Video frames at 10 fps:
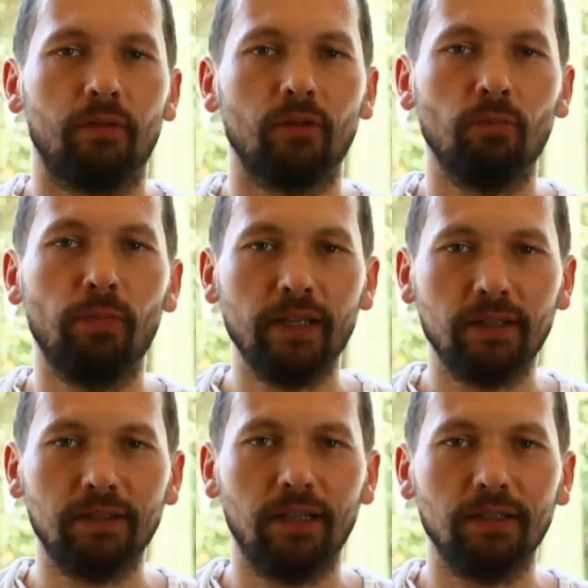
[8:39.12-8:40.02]
So
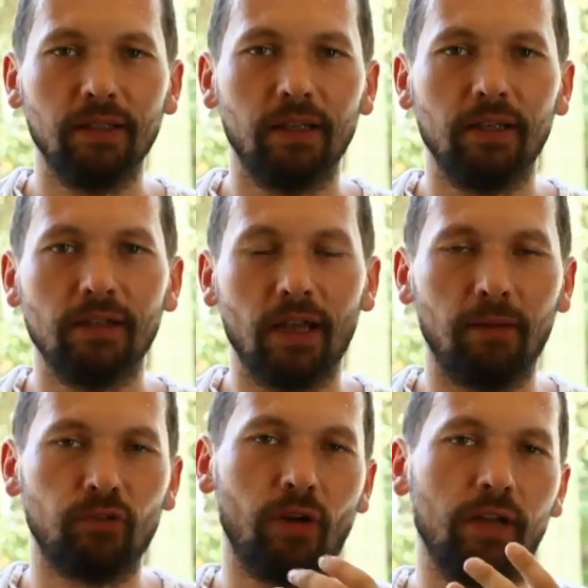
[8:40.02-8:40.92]
basic technique is,
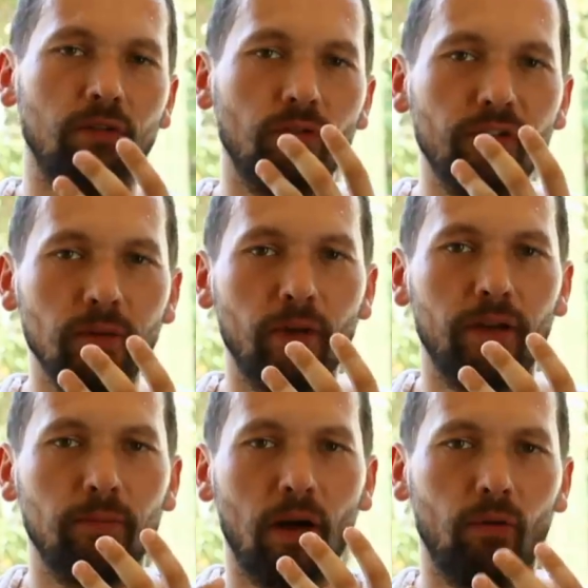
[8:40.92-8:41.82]
I'm trying to fill my
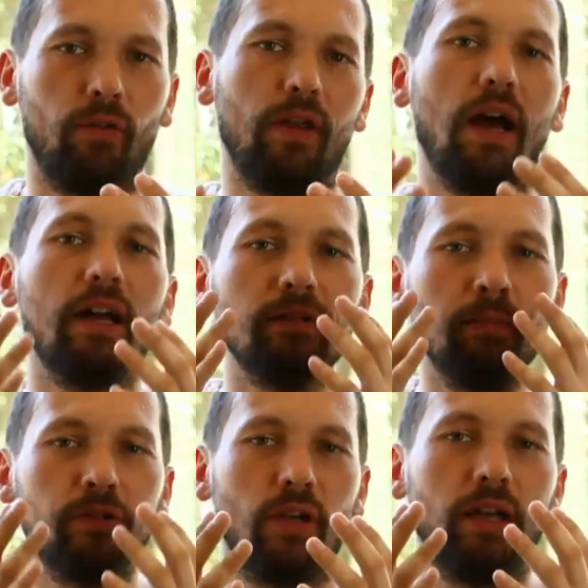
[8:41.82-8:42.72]
mouth as
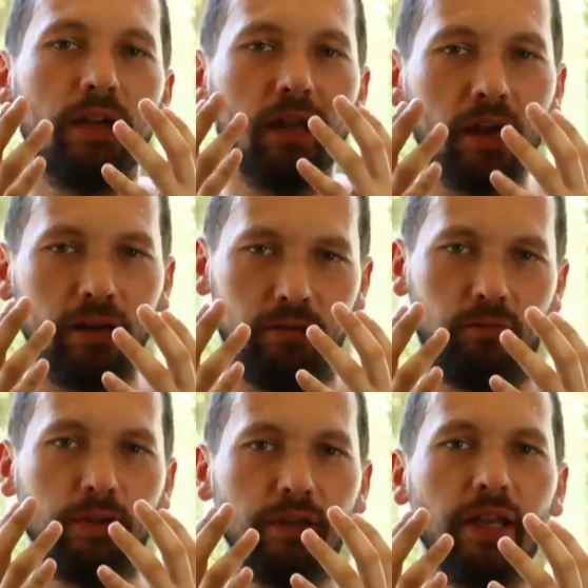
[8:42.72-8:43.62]
much I can
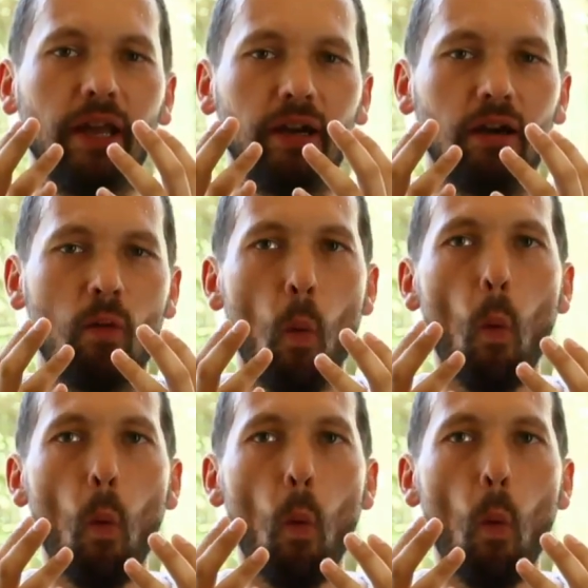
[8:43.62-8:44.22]
with the air.